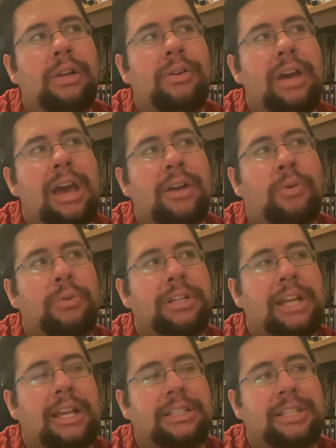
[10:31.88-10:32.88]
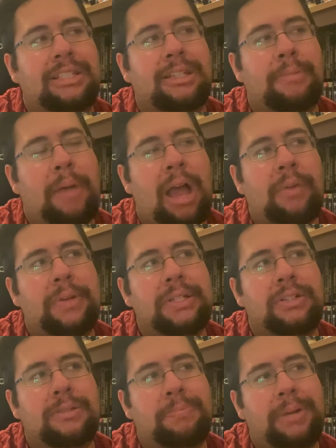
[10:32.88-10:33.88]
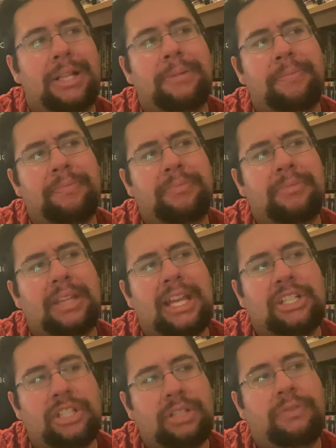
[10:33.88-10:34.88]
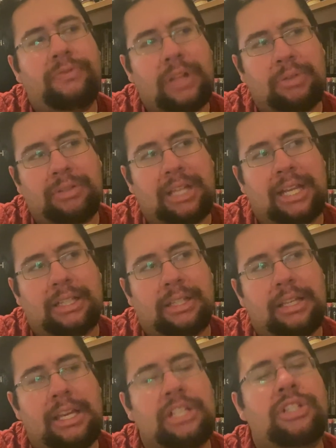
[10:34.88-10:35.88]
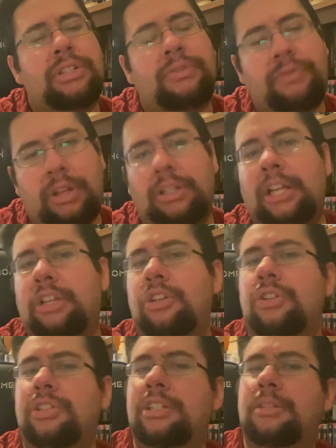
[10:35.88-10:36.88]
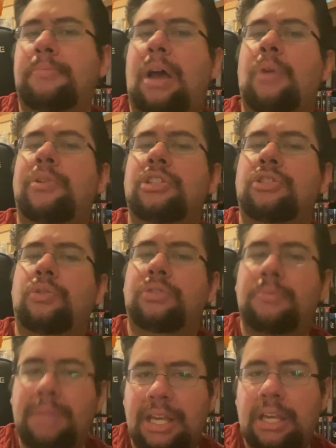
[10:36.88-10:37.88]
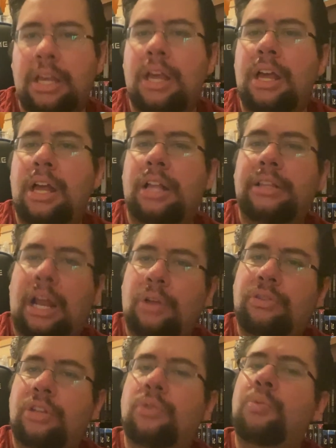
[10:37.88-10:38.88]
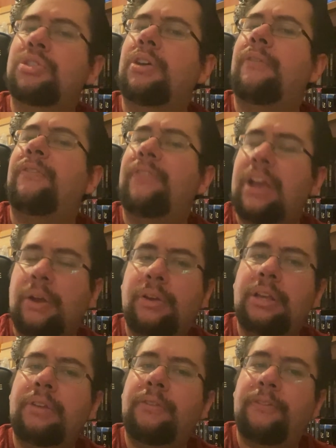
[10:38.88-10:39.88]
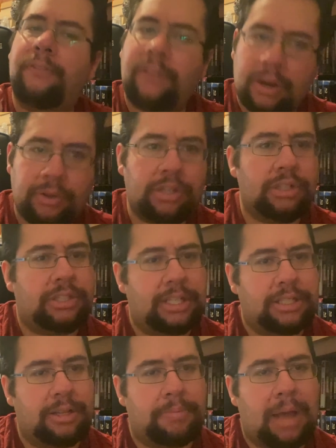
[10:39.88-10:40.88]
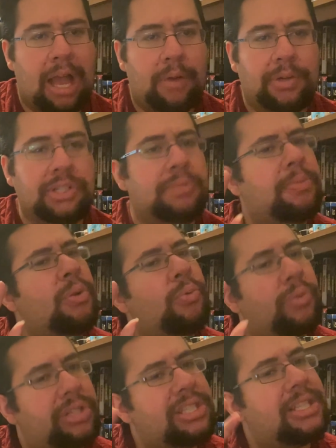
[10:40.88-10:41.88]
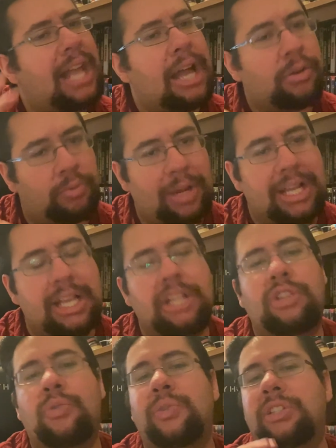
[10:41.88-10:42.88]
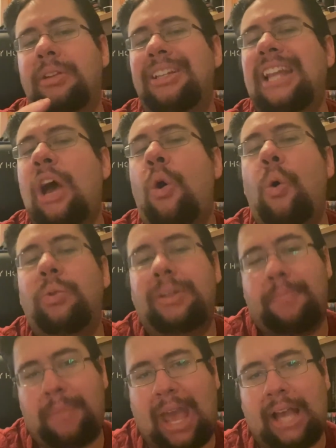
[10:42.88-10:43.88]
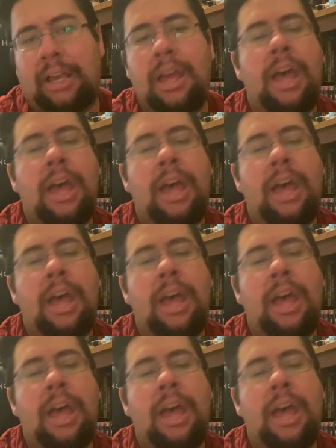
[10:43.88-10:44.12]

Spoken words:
a corny dang season of Power Rangers. But it just felt like a good season of Power Rangers. So to me, Dino Thunder was a very, very good season of Power Rangers, but it was not great. It was something that held it back.